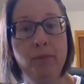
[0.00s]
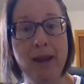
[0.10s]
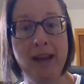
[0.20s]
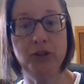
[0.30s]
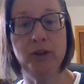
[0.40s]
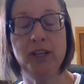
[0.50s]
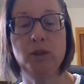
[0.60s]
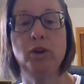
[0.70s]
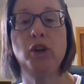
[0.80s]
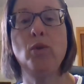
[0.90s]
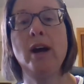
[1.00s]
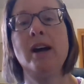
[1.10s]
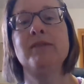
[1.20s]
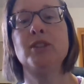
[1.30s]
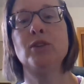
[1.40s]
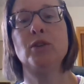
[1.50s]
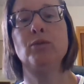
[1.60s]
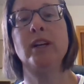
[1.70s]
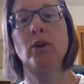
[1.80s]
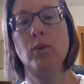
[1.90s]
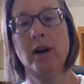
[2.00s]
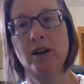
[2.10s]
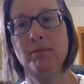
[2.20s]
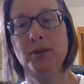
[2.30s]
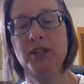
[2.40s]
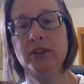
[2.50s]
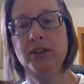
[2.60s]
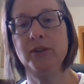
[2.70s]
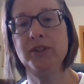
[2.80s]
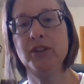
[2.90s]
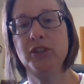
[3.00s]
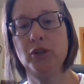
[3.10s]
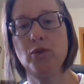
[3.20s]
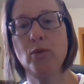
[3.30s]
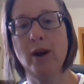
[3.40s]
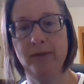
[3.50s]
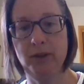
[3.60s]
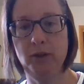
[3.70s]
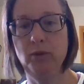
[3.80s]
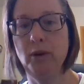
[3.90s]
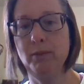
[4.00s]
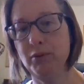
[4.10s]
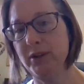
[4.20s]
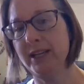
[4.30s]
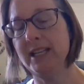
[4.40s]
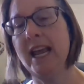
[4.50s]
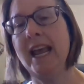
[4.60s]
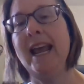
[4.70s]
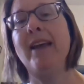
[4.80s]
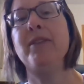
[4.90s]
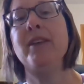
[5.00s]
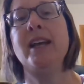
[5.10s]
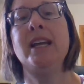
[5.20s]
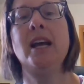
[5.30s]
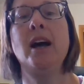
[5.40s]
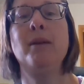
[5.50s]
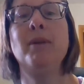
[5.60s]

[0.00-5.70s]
a matrix where you have certain required materials that you have to complete, and then